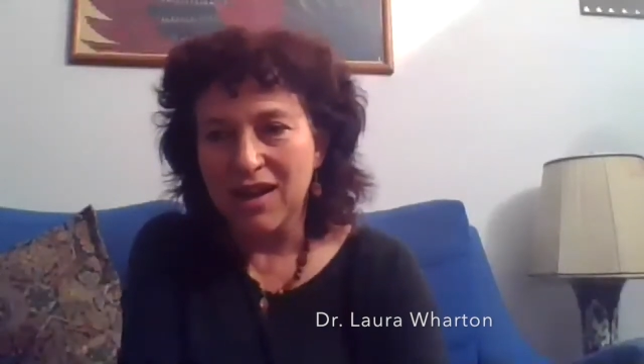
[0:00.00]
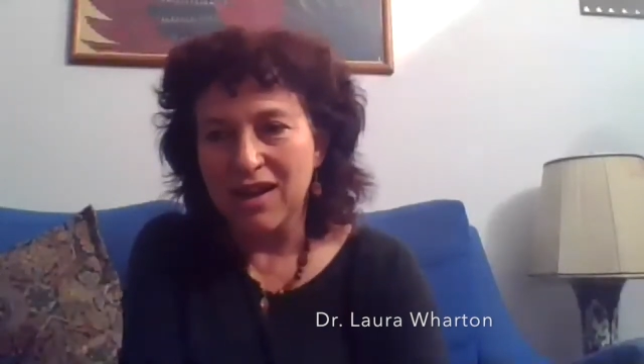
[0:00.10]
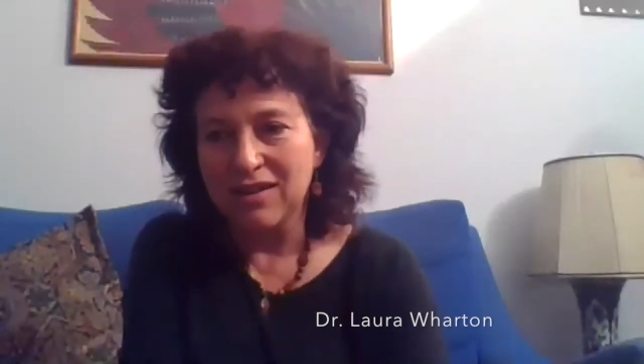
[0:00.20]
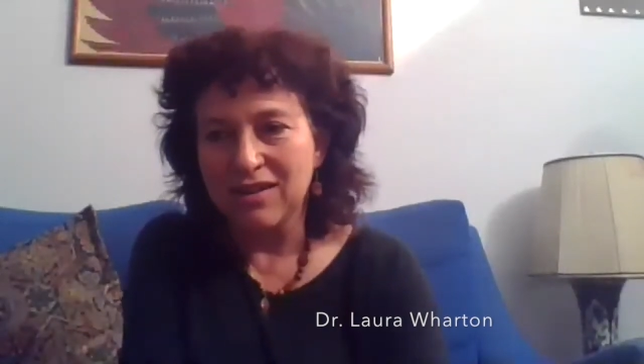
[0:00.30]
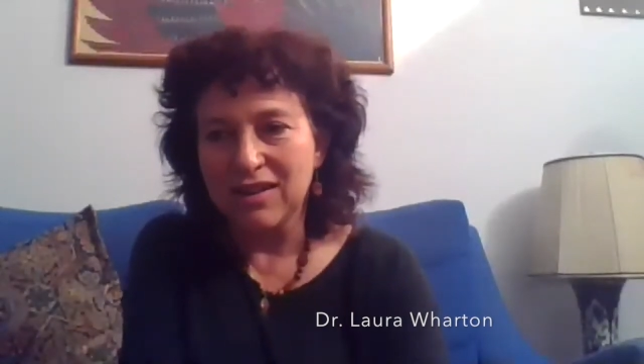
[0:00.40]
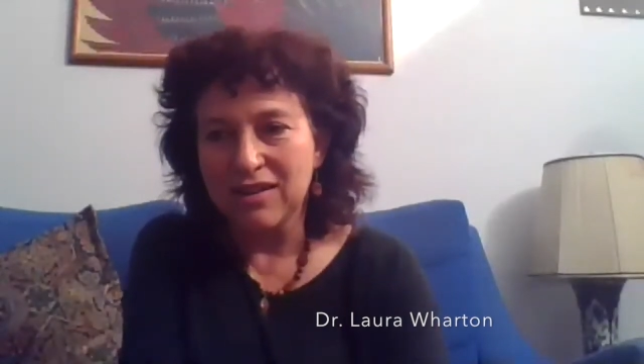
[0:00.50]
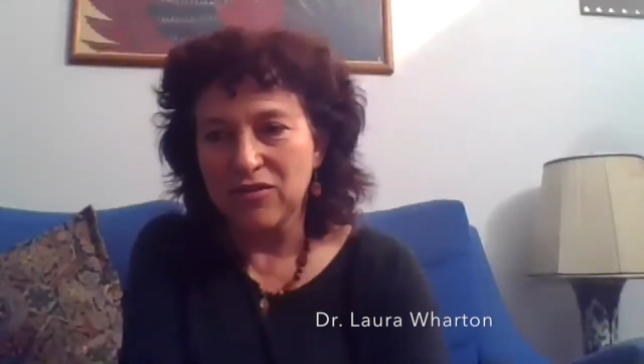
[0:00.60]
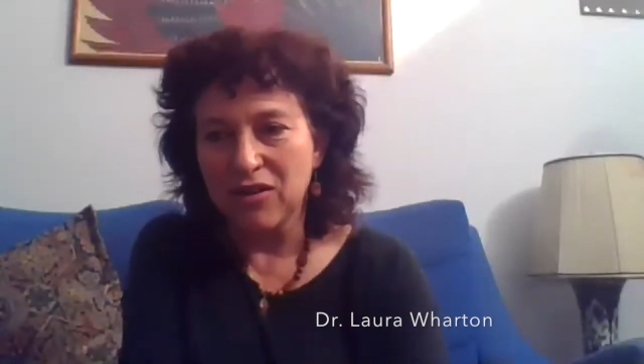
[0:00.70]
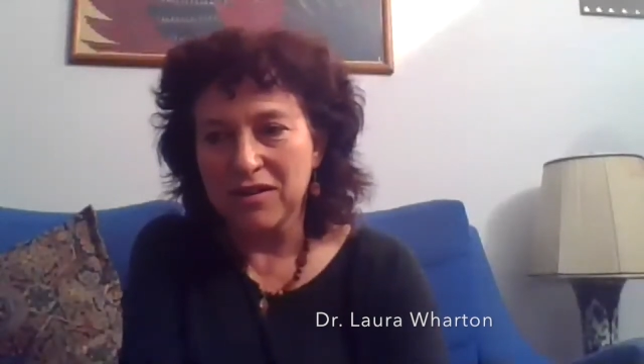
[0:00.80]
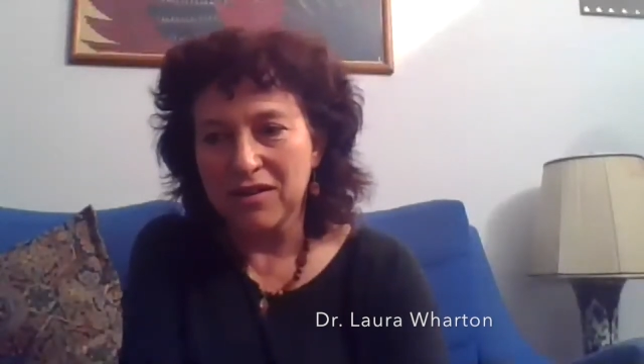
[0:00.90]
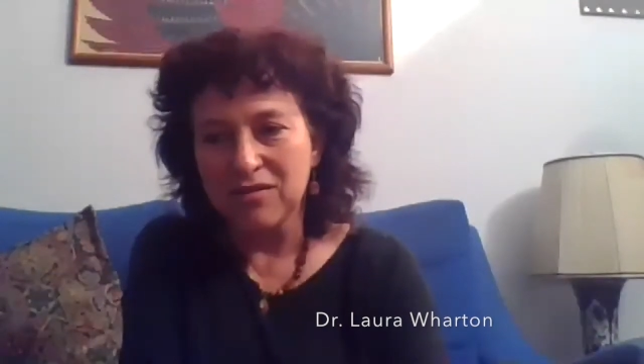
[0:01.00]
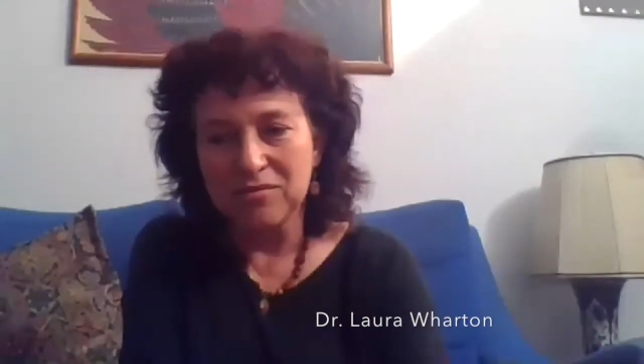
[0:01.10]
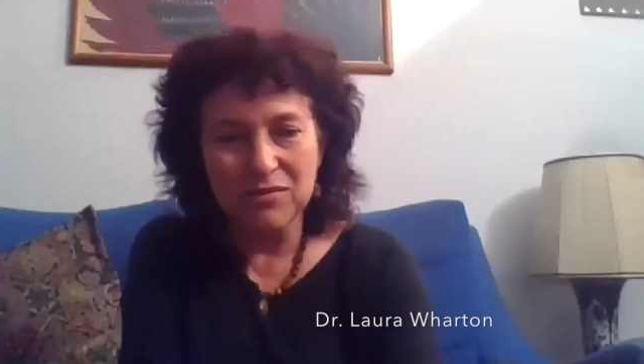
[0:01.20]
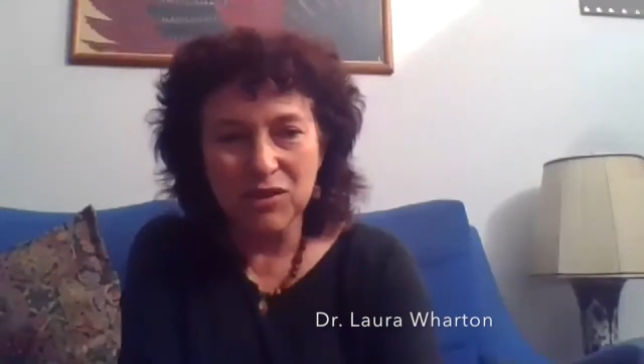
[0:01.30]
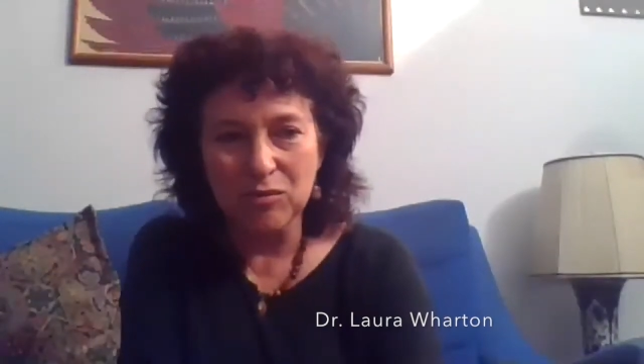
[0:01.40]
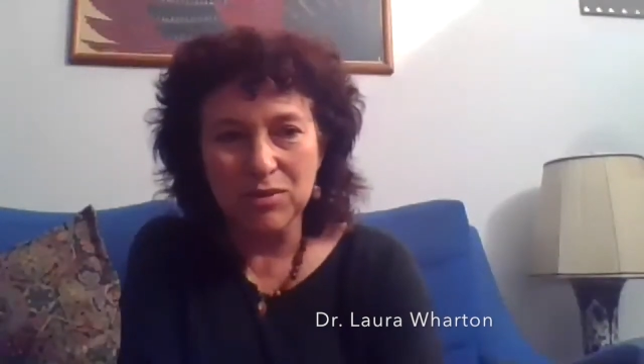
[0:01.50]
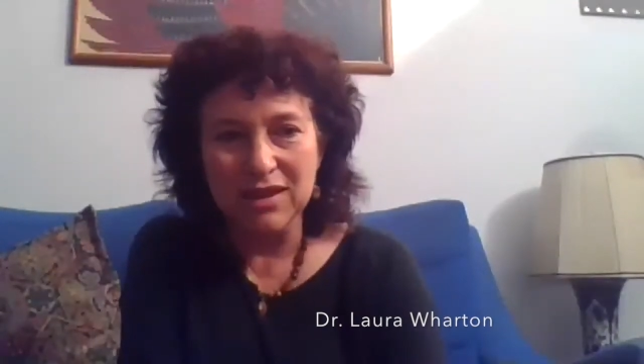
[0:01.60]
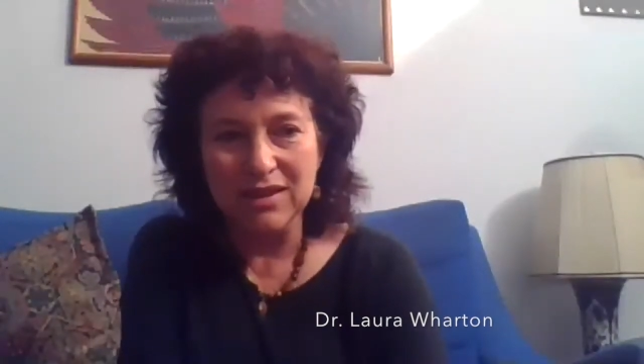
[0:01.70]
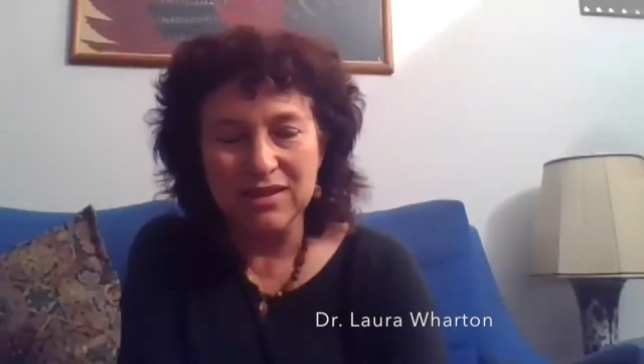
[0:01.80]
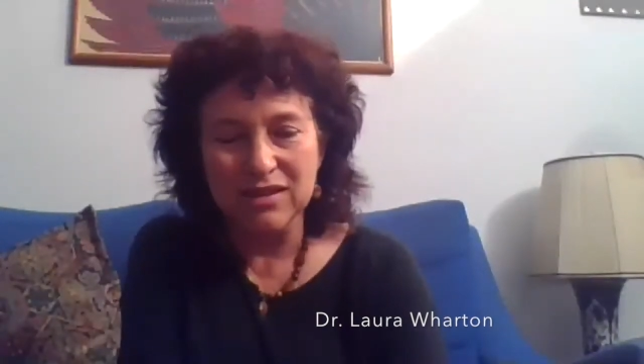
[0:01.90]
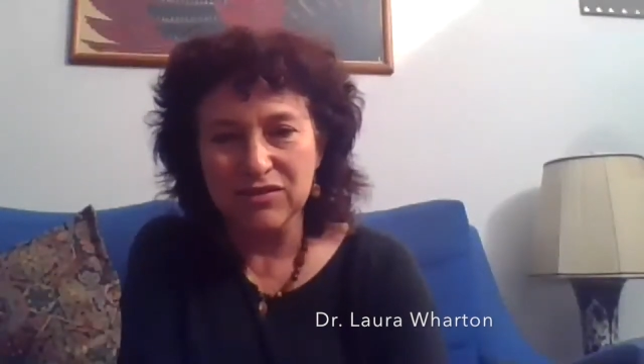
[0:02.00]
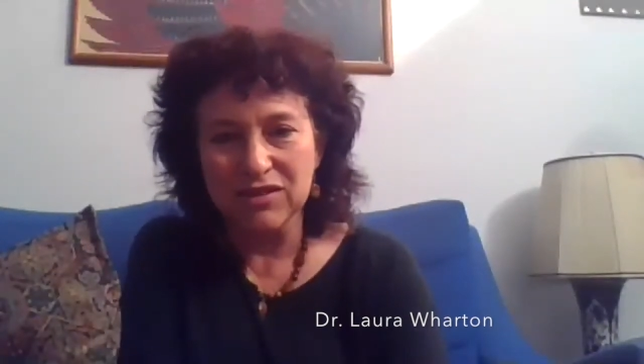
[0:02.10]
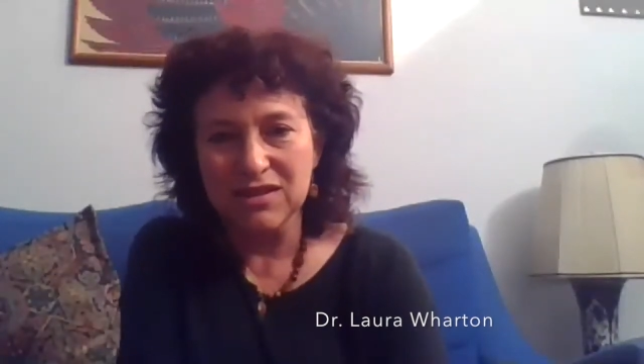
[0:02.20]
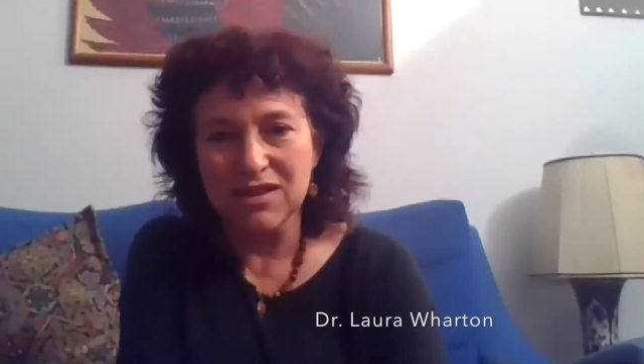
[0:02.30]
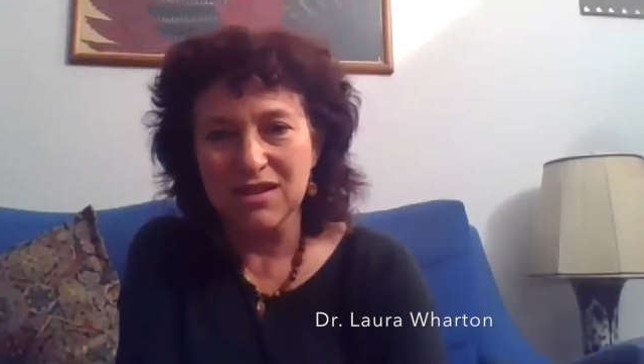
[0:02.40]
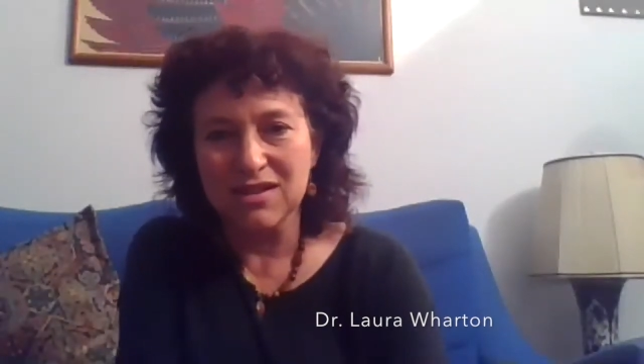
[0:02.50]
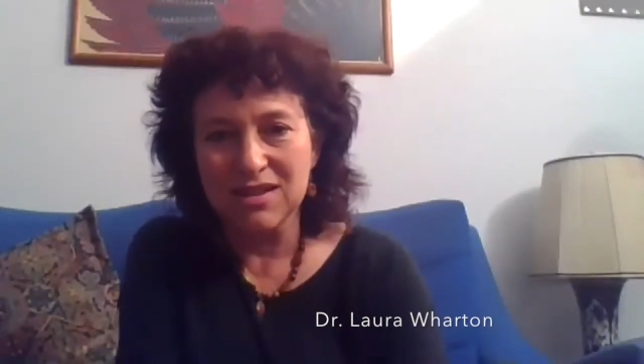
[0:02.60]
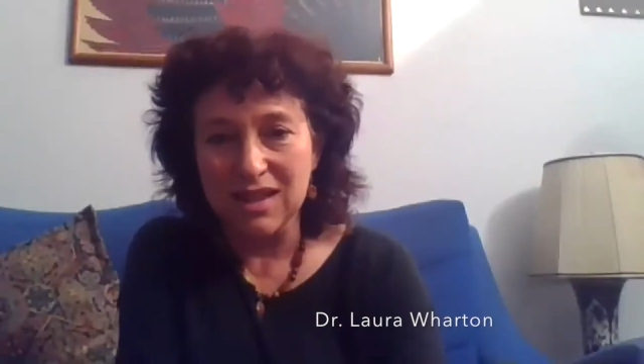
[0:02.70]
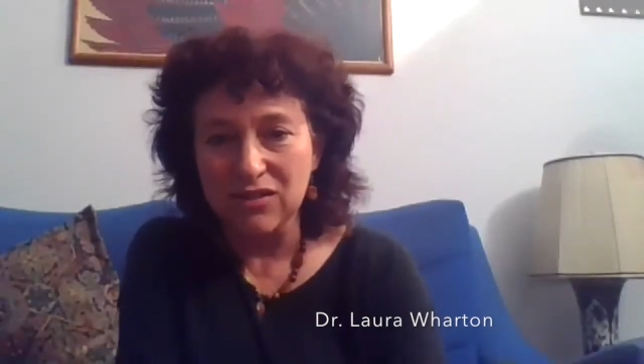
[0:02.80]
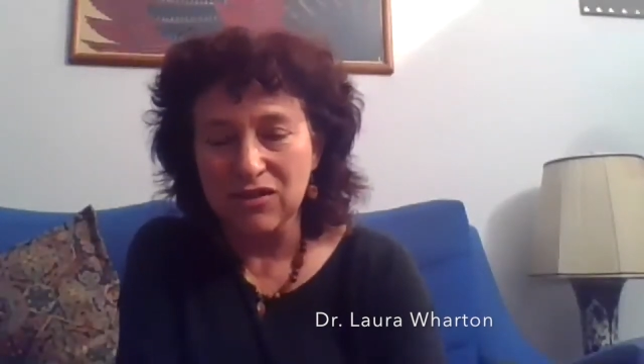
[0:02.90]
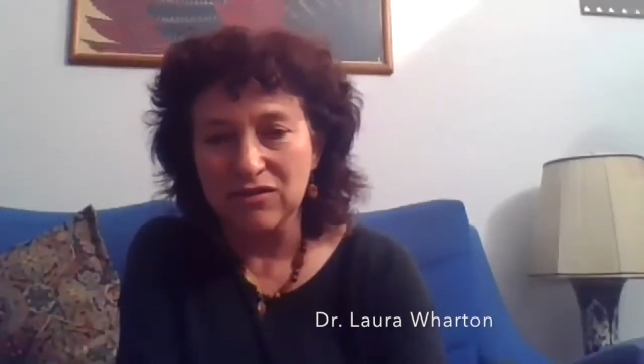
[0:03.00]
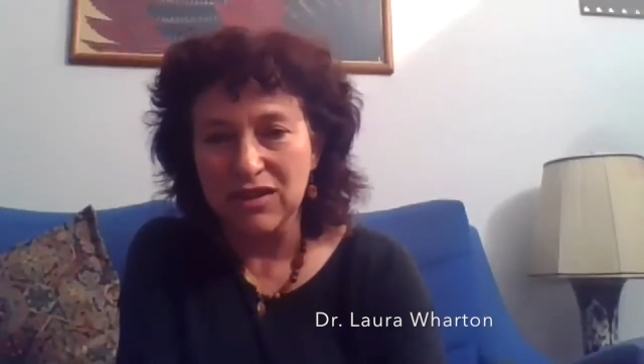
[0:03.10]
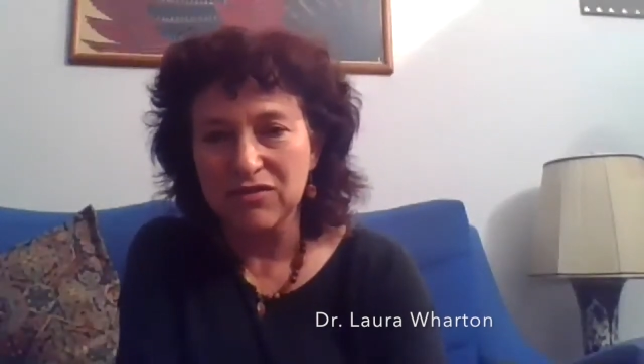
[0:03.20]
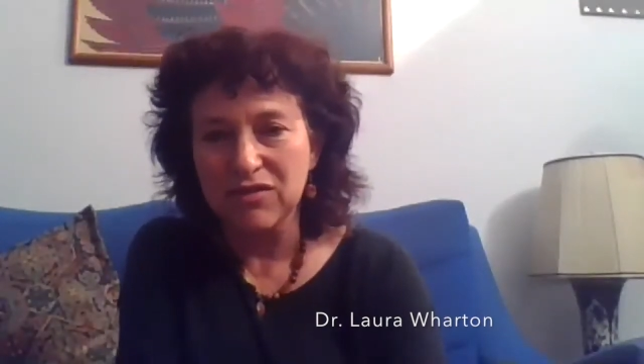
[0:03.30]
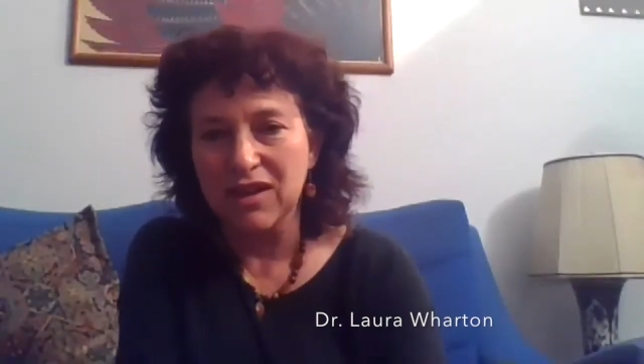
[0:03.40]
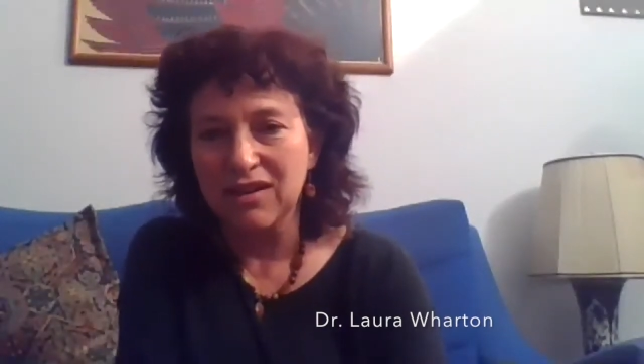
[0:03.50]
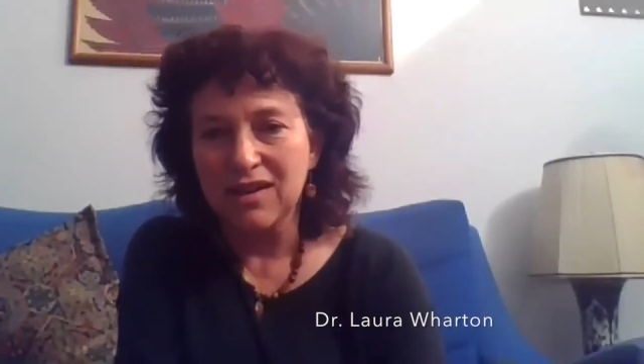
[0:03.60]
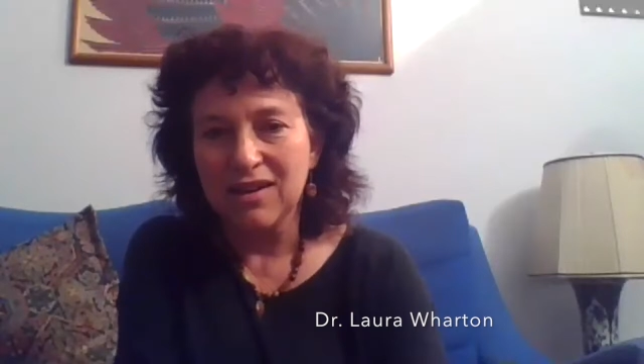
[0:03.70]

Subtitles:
and they live on a completely different standard of living,